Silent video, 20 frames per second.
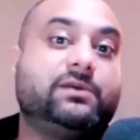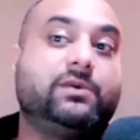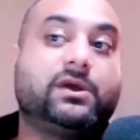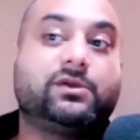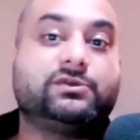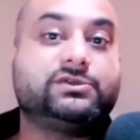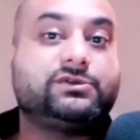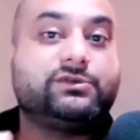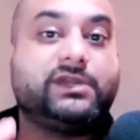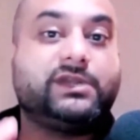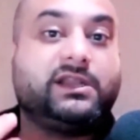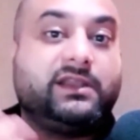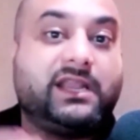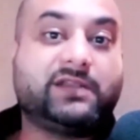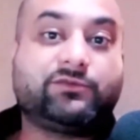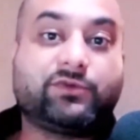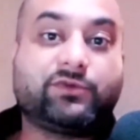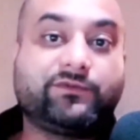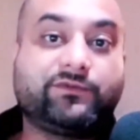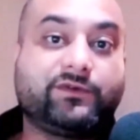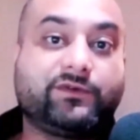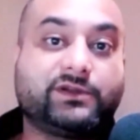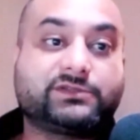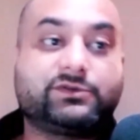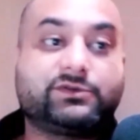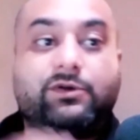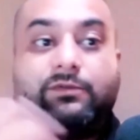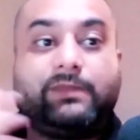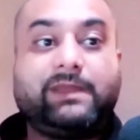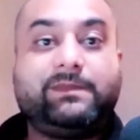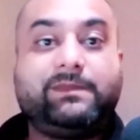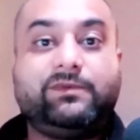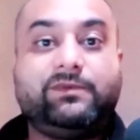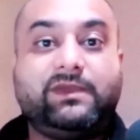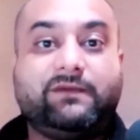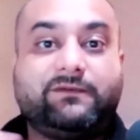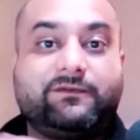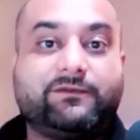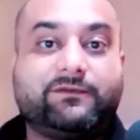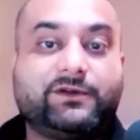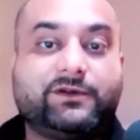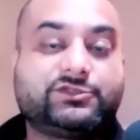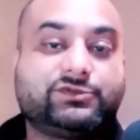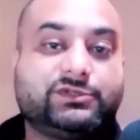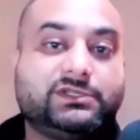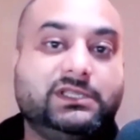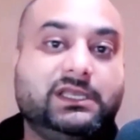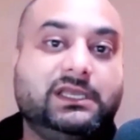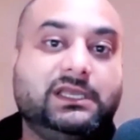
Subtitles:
why don't you create a network for us? Or maybe we have a virtual